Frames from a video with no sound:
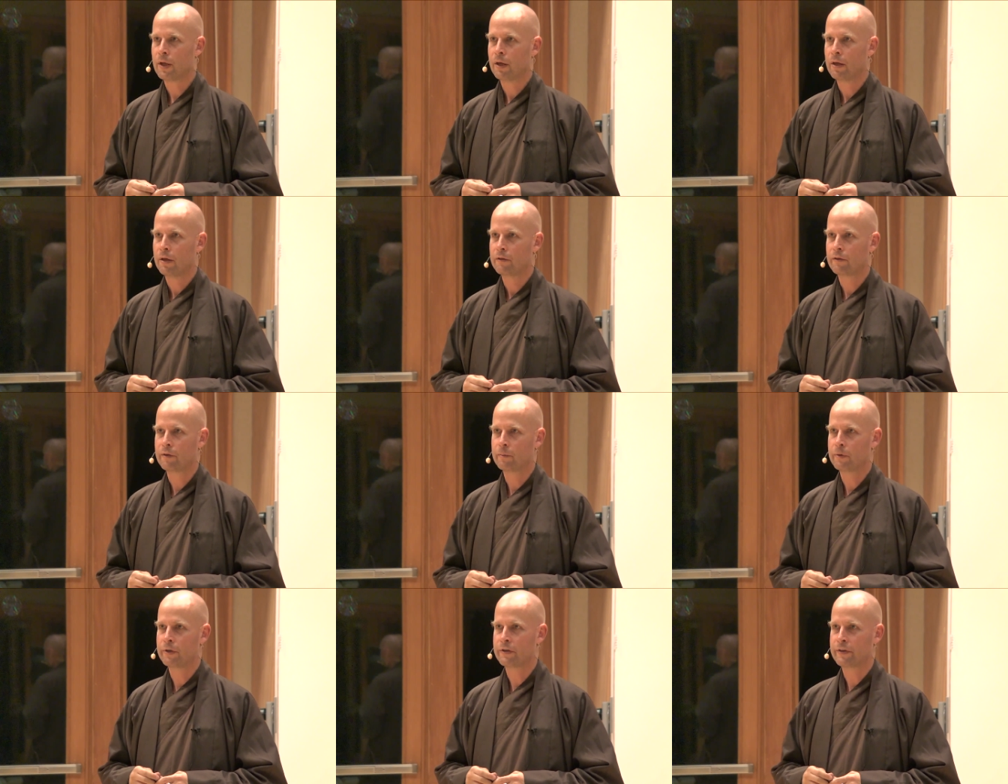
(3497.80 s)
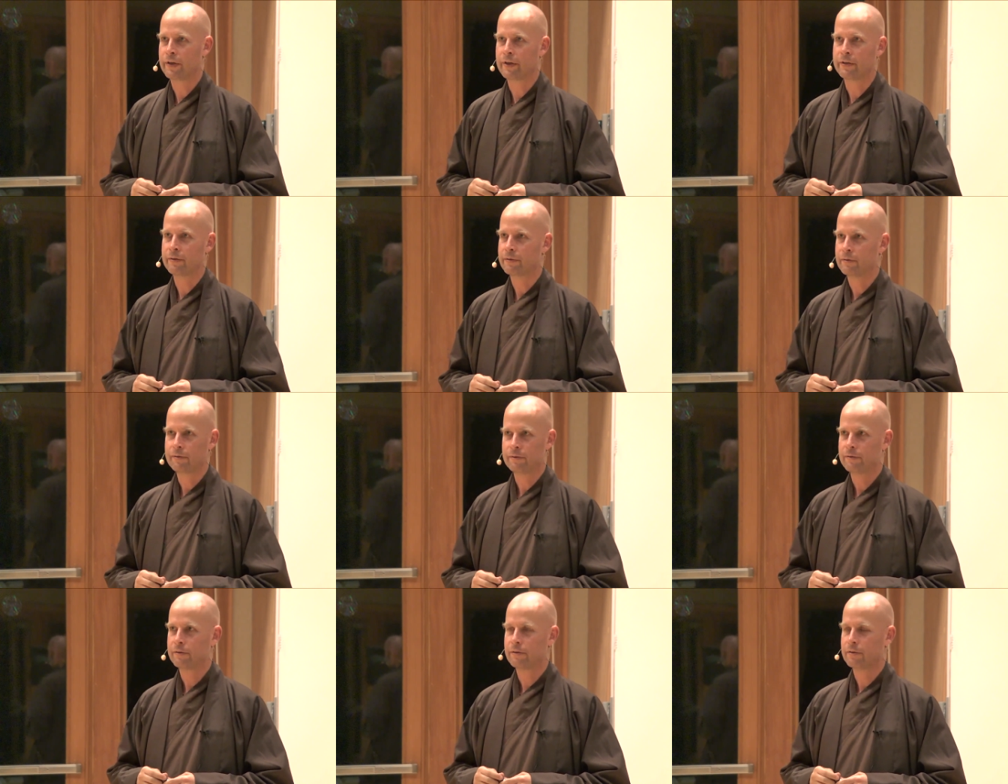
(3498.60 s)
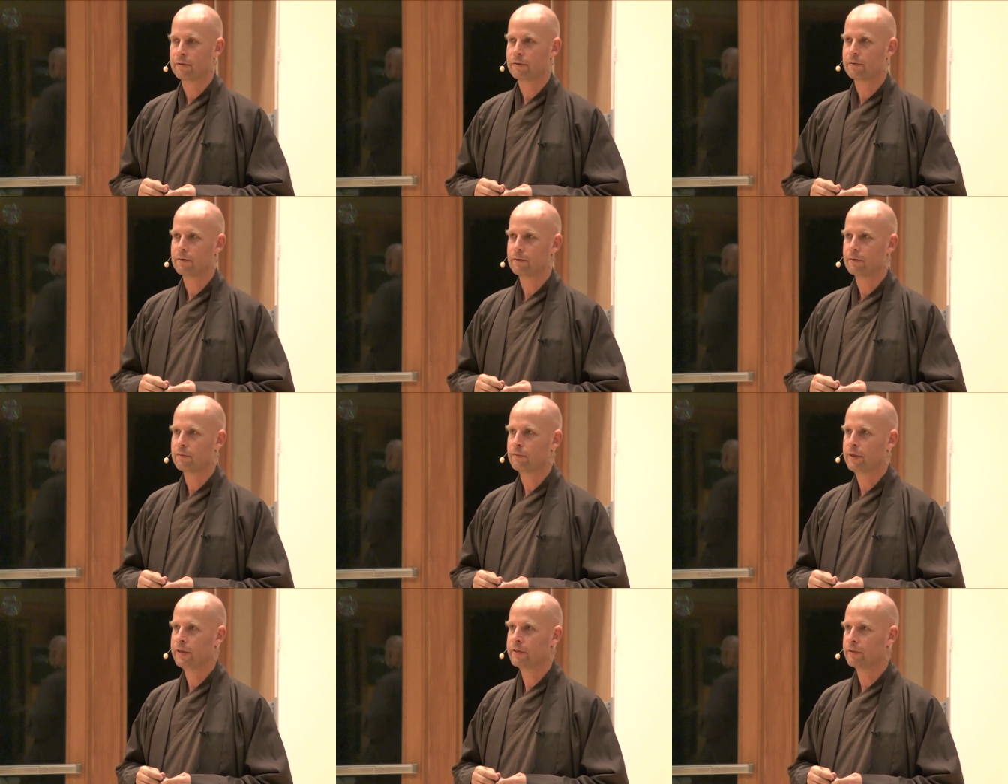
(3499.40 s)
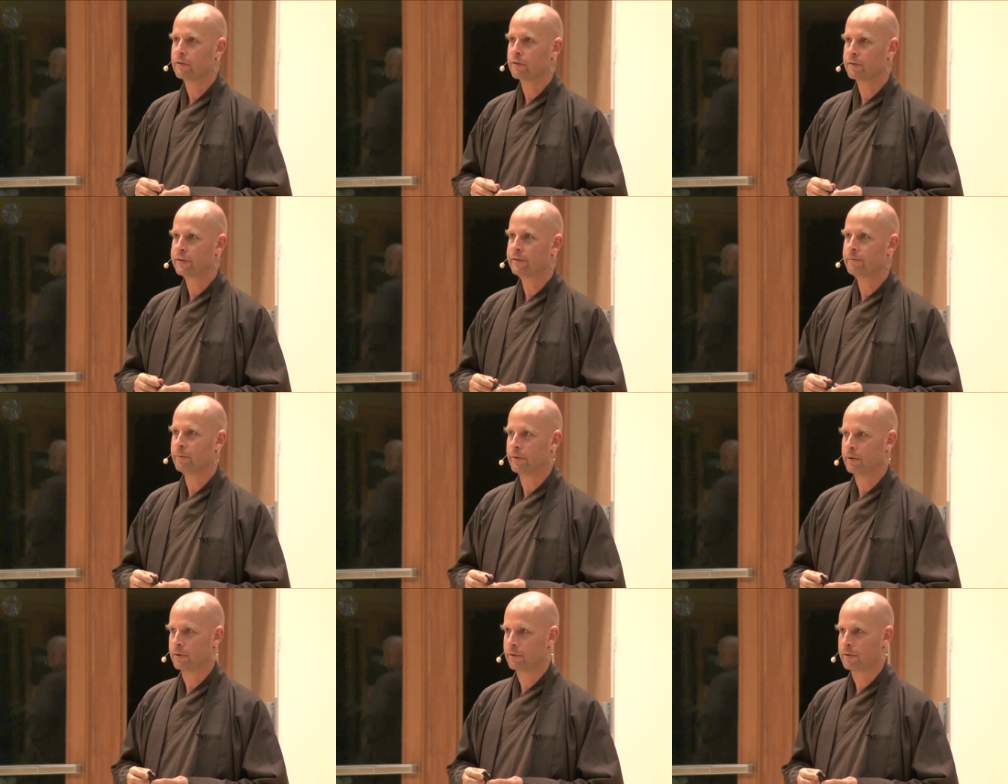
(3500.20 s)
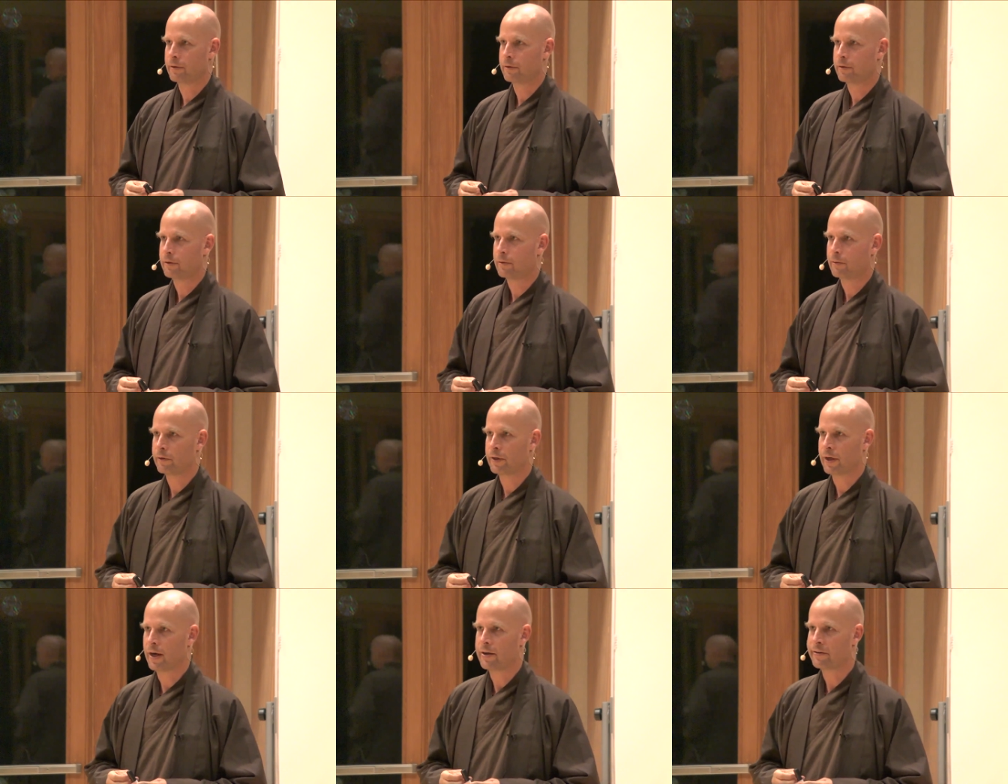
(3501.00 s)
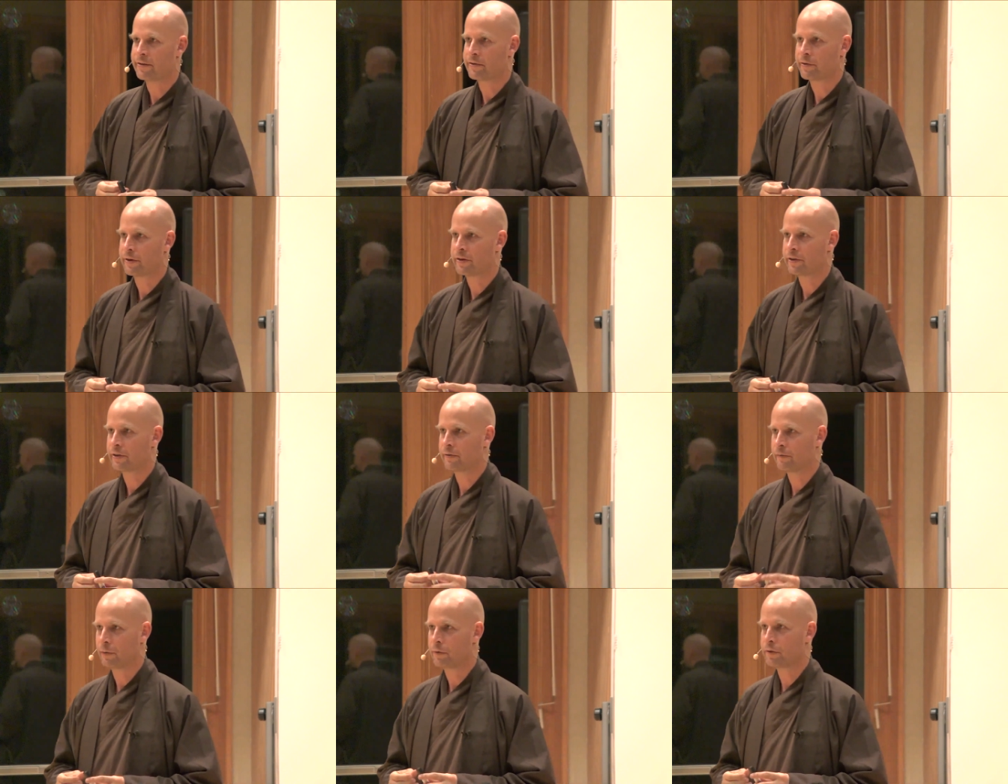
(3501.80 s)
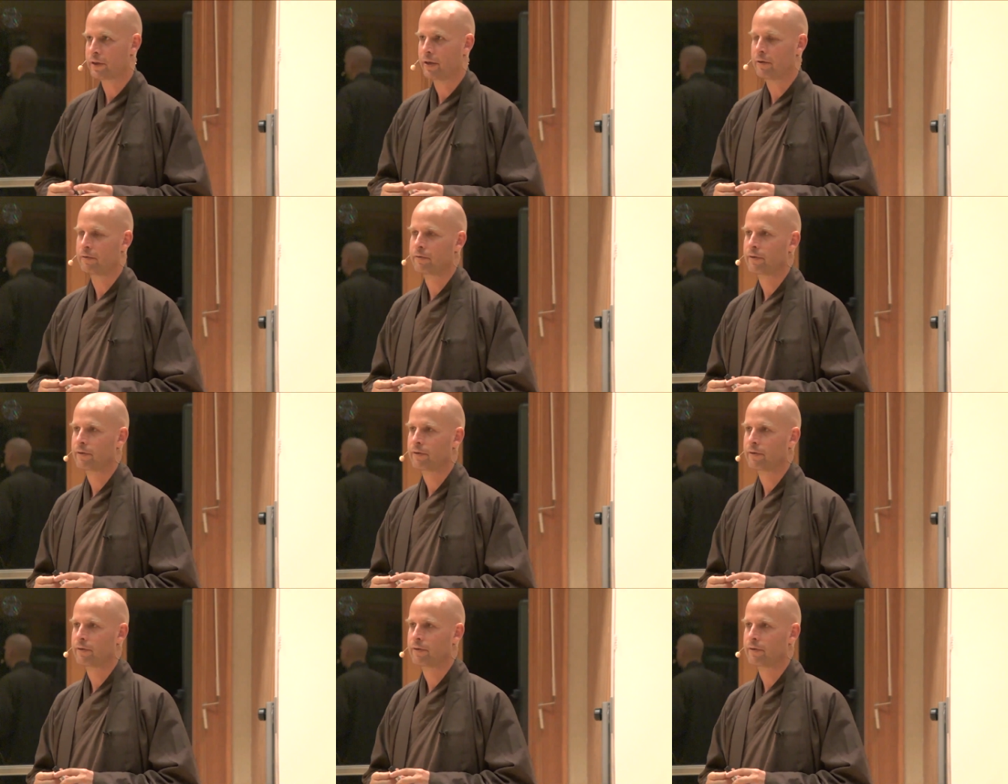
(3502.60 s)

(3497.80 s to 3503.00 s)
So the Buddha said, we need to look deeper with the concentration of no self.